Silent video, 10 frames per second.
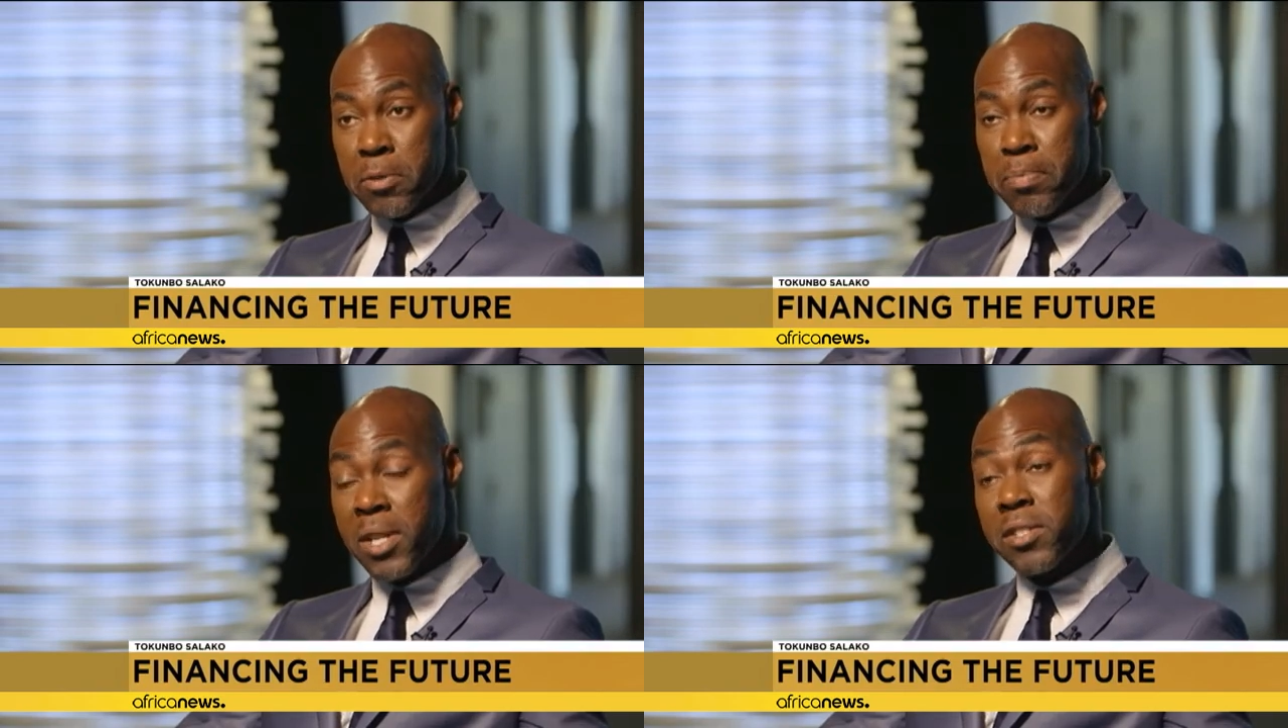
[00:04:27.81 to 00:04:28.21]

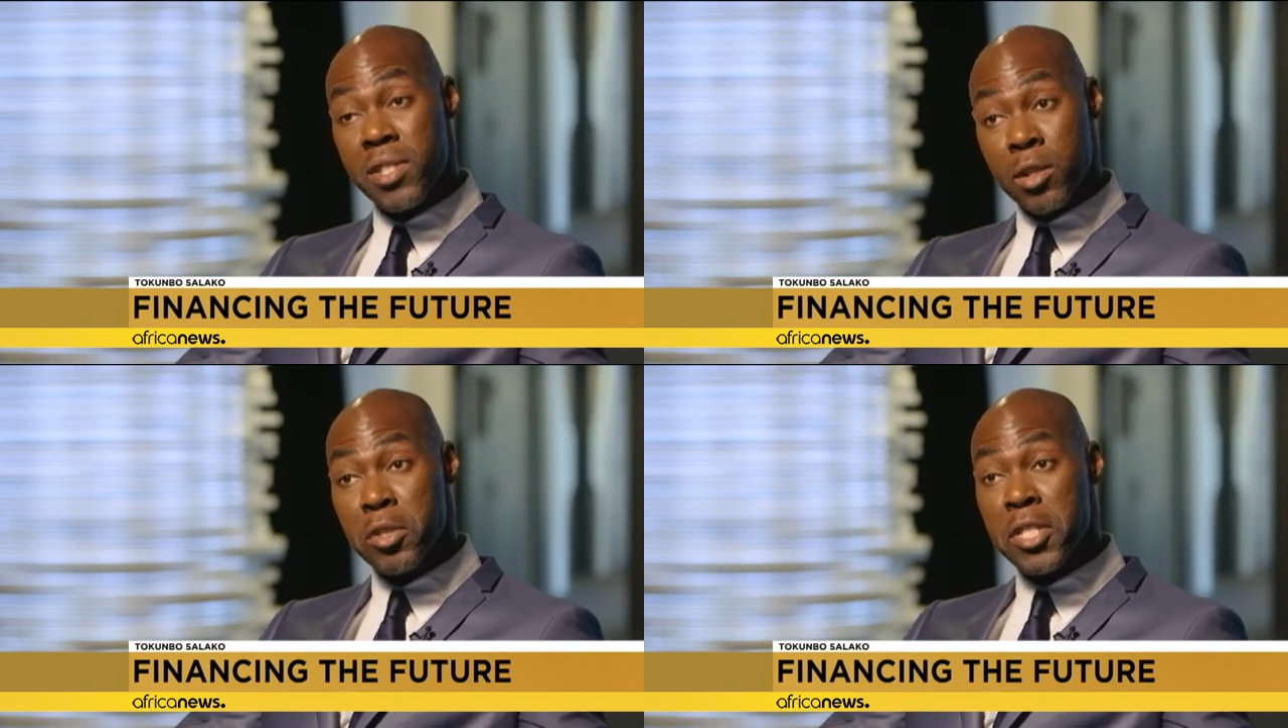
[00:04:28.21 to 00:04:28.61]
but
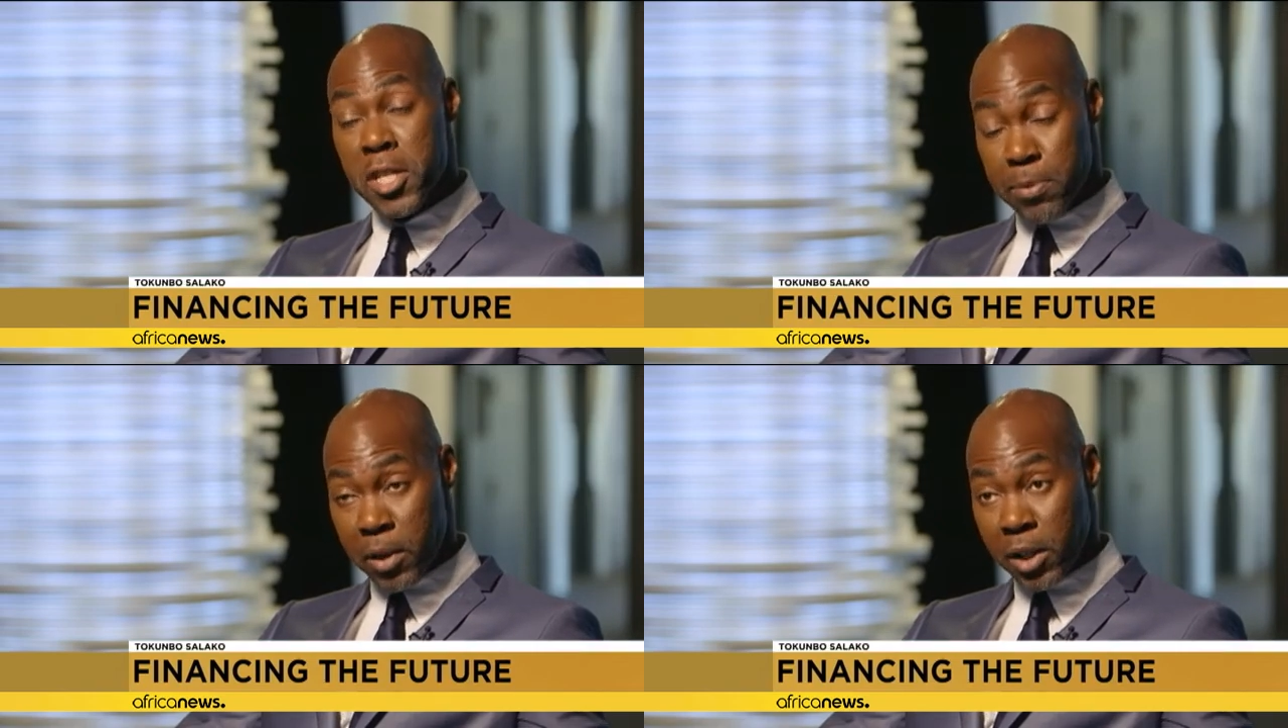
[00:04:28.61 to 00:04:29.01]
still
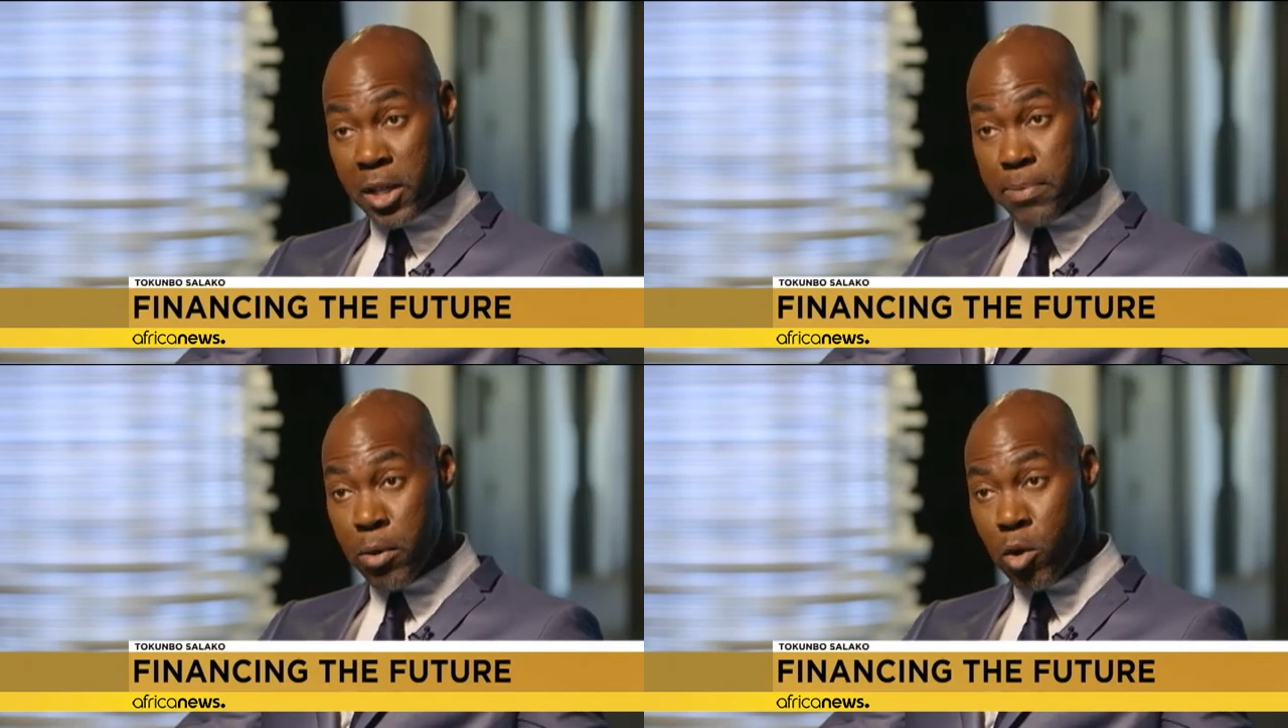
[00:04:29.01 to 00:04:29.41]

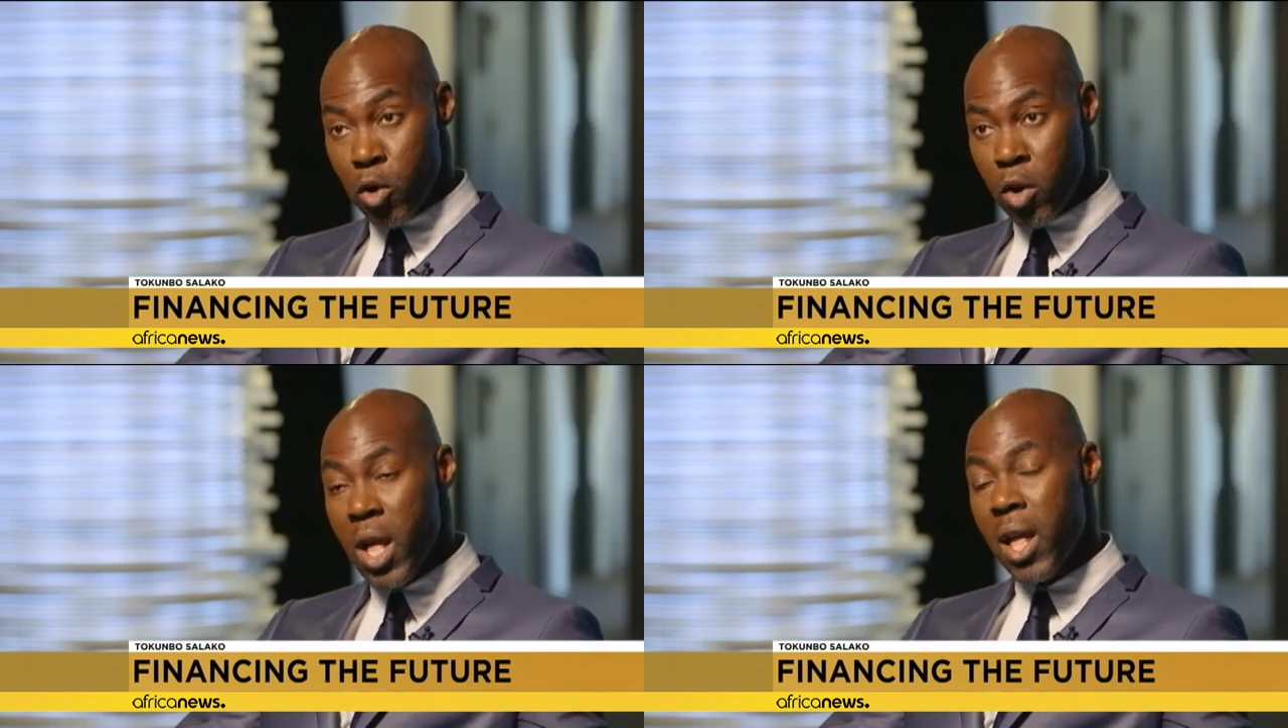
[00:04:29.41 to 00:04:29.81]
desperately
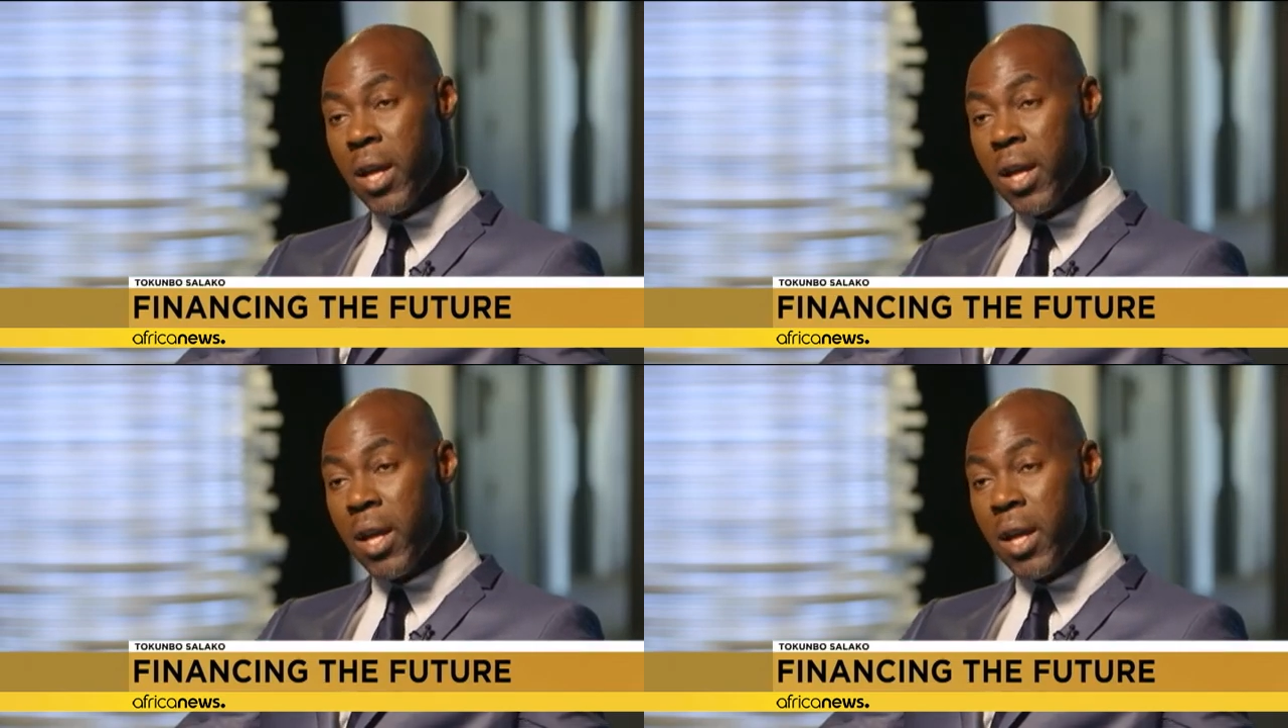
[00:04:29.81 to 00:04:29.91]
poor.